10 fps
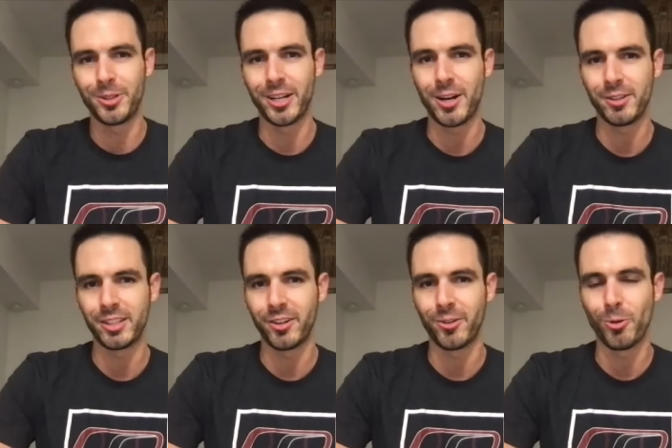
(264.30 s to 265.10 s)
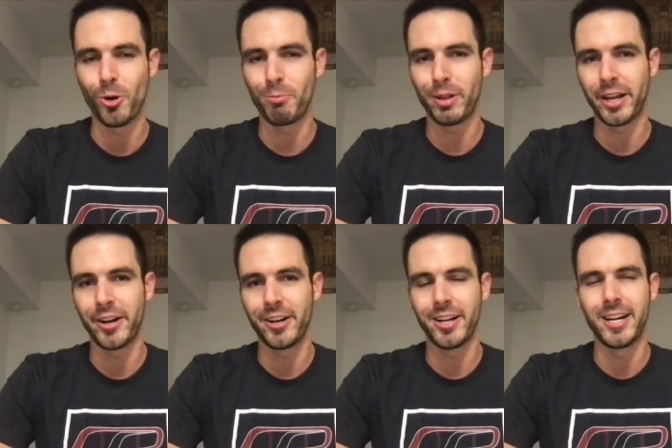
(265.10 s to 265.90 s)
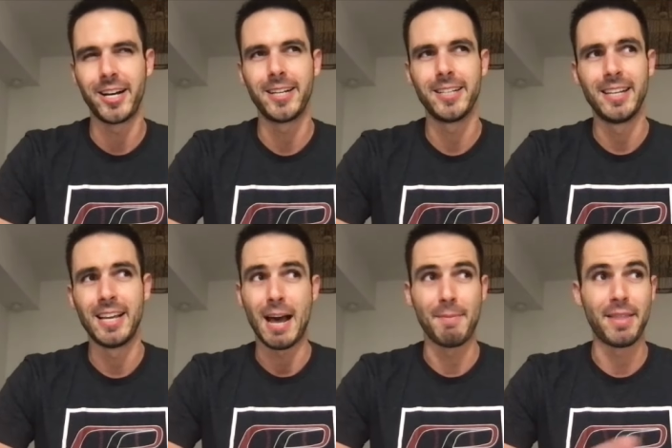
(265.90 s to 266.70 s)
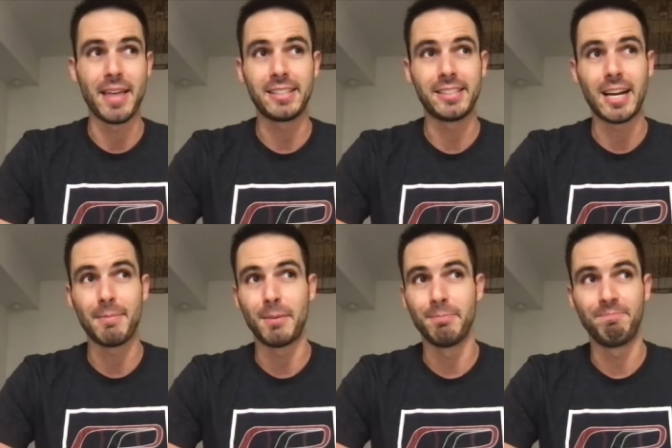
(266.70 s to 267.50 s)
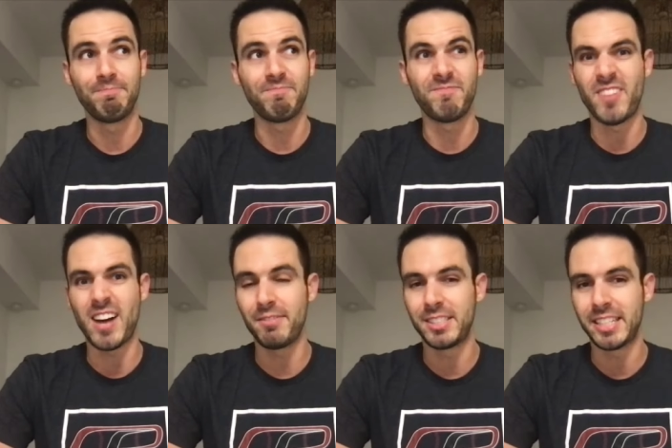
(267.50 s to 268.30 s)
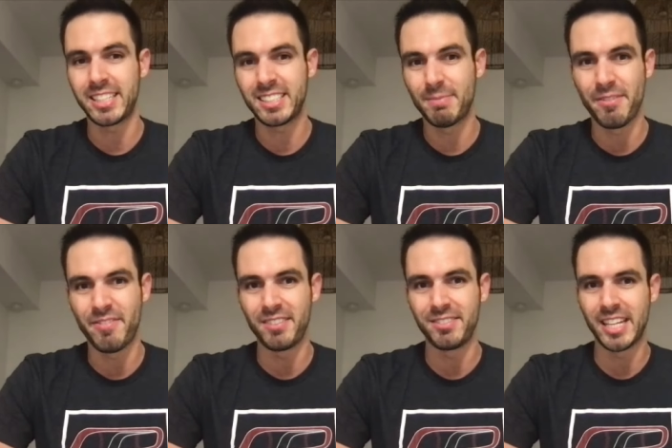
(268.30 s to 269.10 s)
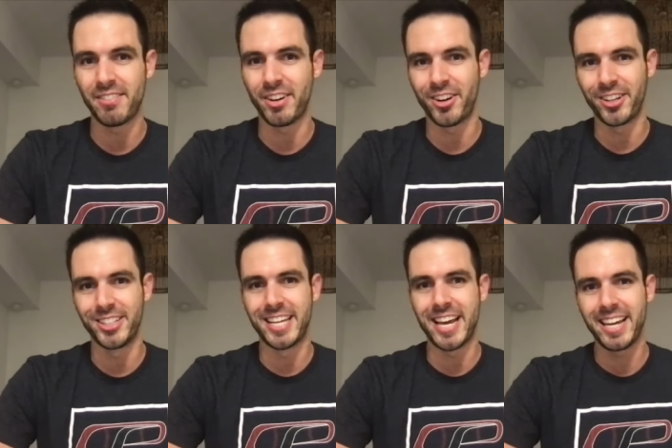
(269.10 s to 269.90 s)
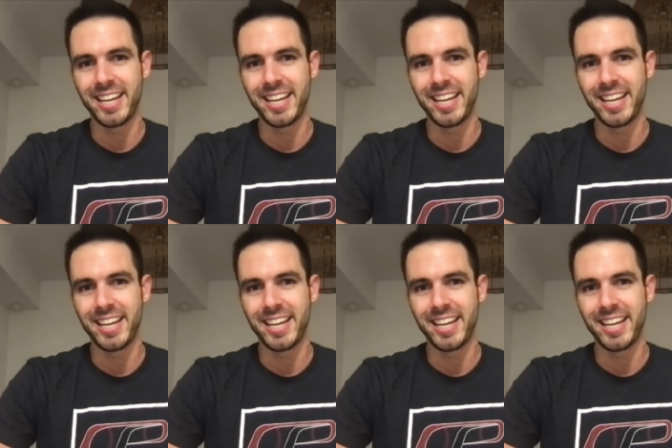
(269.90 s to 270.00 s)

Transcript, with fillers: You know, I was a little role player. Uh, I mean, at that time, I'm five six, maybe five seven on a good day.